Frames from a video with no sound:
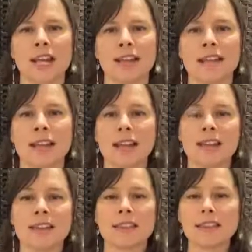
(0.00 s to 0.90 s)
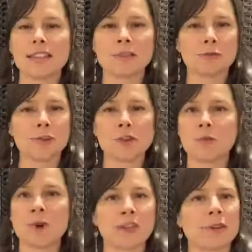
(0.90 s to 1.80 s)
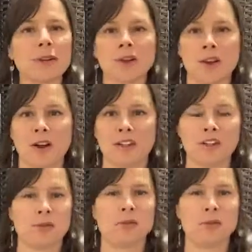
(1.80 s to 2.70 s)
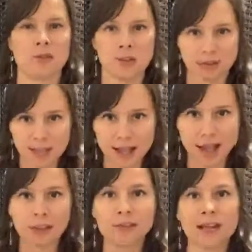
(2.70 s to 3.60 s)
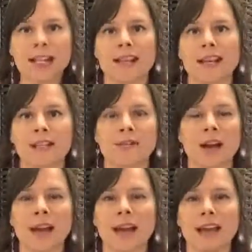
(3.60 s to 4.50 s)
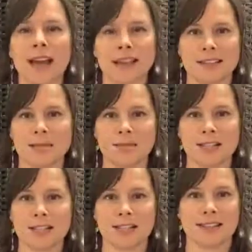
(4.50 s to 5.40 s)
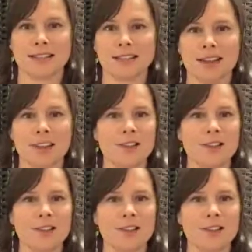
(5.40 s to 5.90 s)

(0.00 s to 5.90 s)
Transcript: And this is for you whether or not you yourself identify as a priestess.